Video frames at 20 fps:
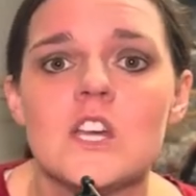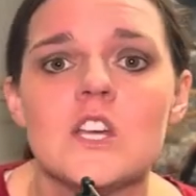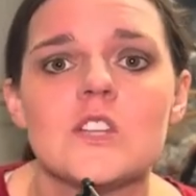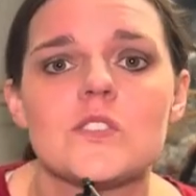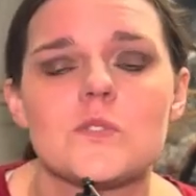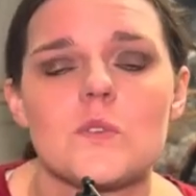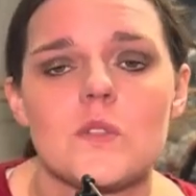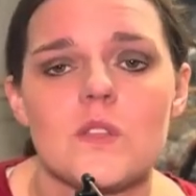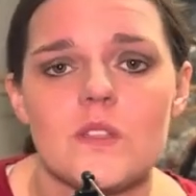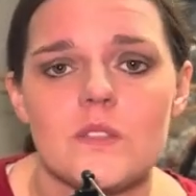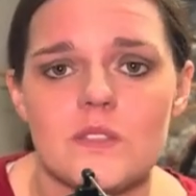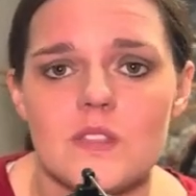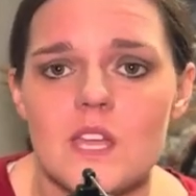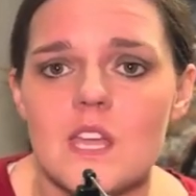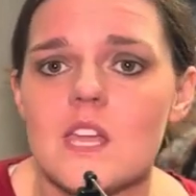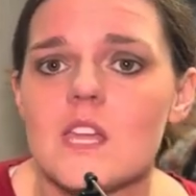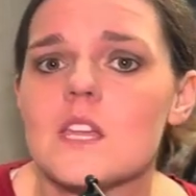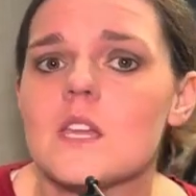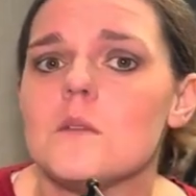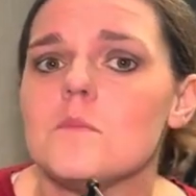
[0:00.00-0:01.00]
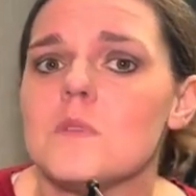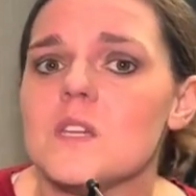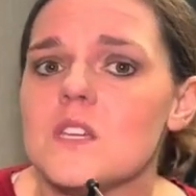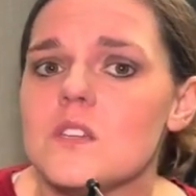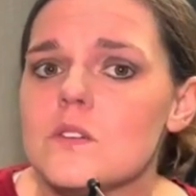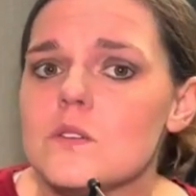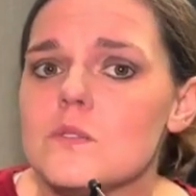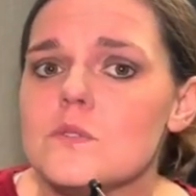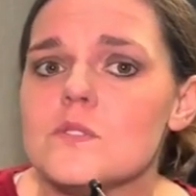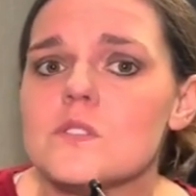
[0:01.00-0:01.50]
so that they can be
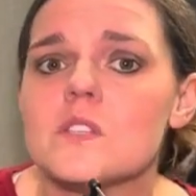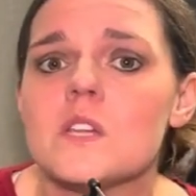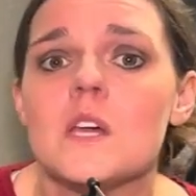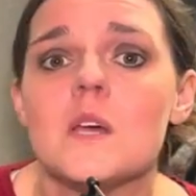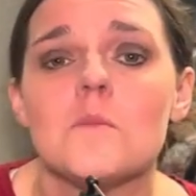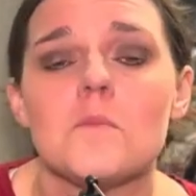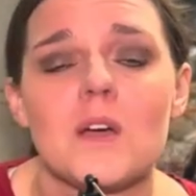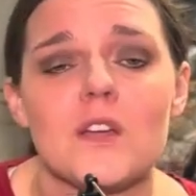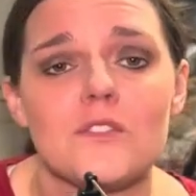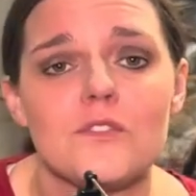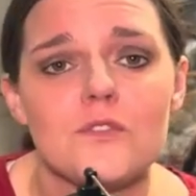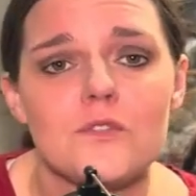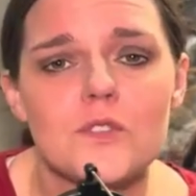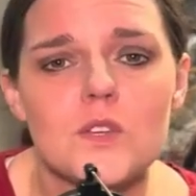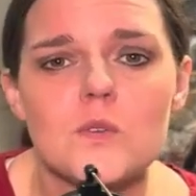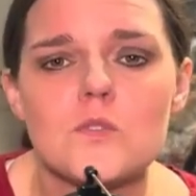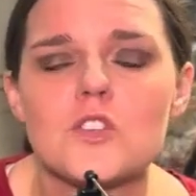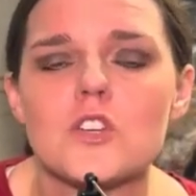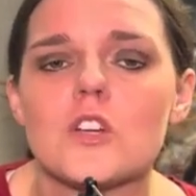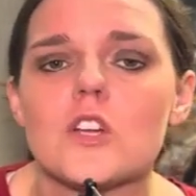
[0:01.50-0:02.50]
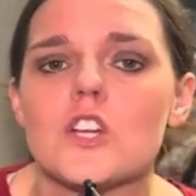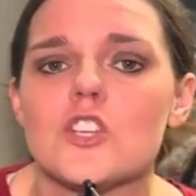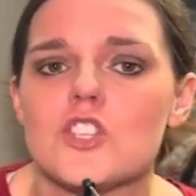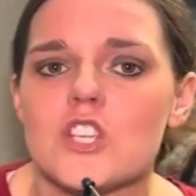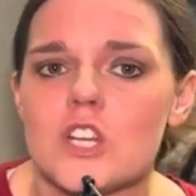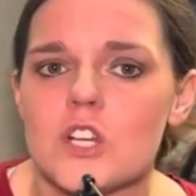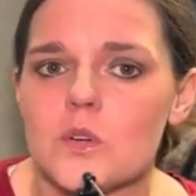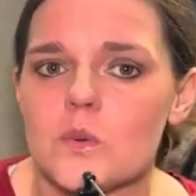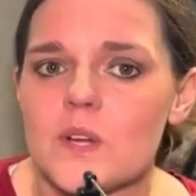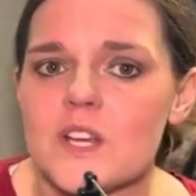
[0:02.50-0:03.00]
used by future
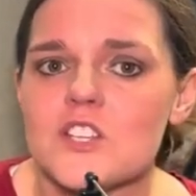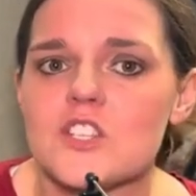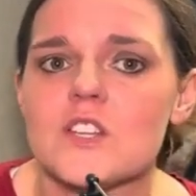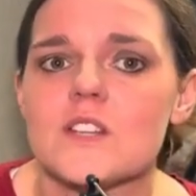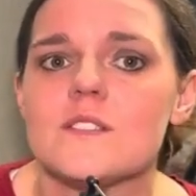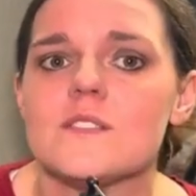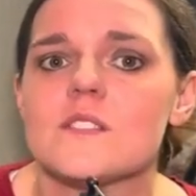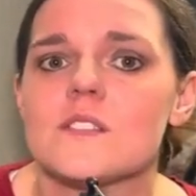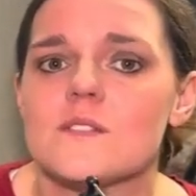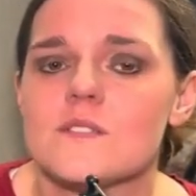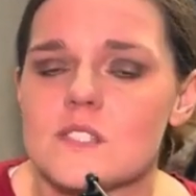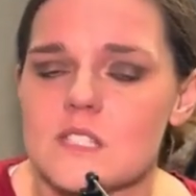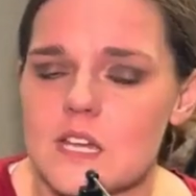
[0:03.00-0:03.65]
generations of